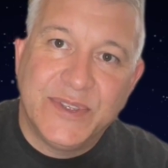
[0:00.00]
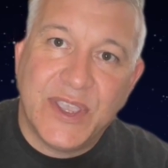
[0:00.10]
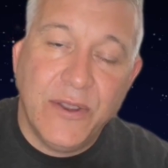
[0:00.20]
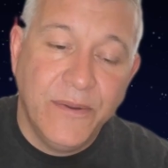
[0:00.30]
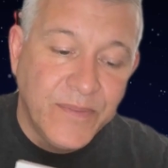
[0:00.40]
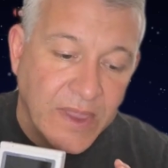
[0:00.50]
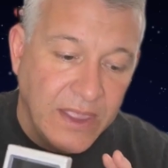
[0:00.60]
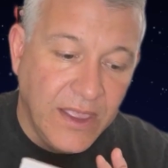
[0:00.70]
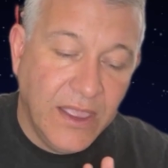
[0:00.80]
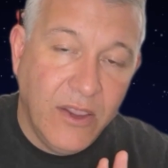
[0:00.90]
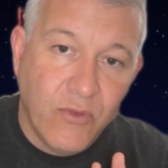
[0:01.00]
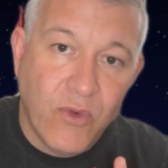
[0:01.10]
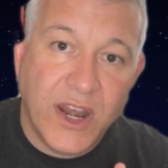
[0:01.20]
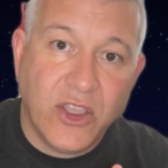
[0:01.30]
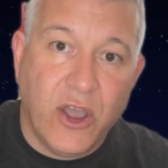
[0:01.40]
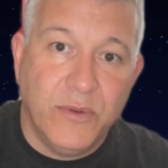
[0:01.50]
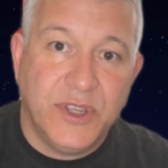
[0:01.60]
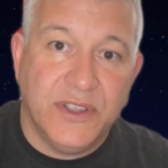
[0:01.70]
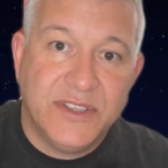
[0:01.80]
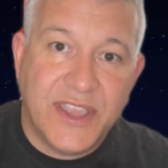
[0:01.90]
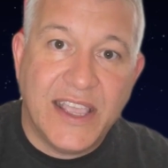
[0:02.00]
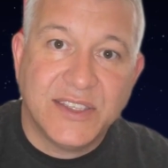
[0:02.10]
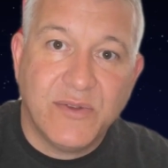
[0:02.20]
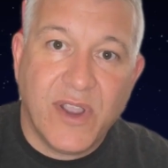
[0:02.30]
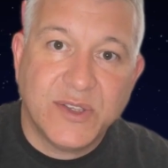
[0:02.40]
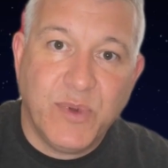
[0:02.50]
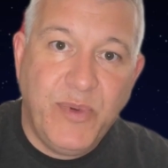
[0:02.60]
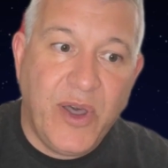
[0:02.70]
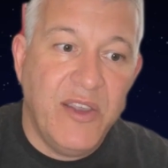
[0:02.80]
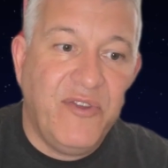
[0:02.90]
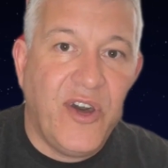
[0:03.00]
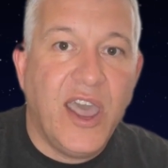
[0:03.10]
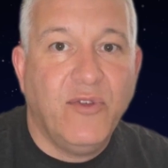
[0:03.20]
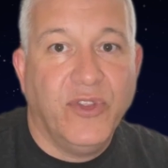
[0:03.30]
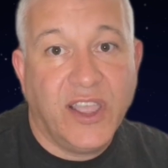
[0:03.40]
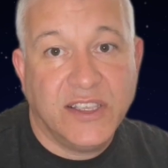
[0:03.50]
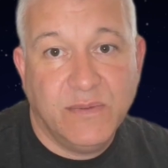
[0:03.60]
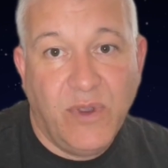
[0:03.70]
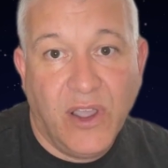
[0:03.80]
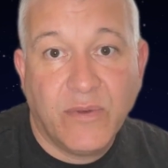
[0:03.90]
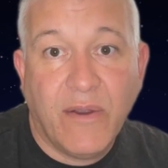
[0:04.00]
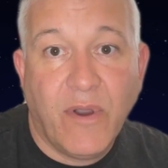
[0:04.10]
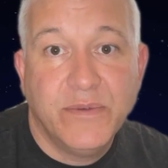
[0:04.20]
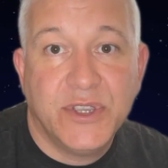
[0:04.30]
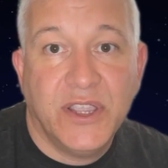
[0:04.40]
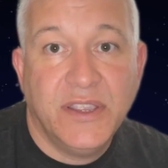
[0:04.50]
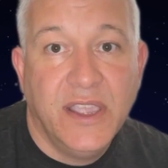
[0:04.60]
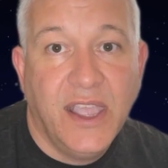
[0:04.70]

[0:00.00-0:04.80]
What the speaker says: So really good option. So that's the Raspberry Pi 5, or the custom hardware option.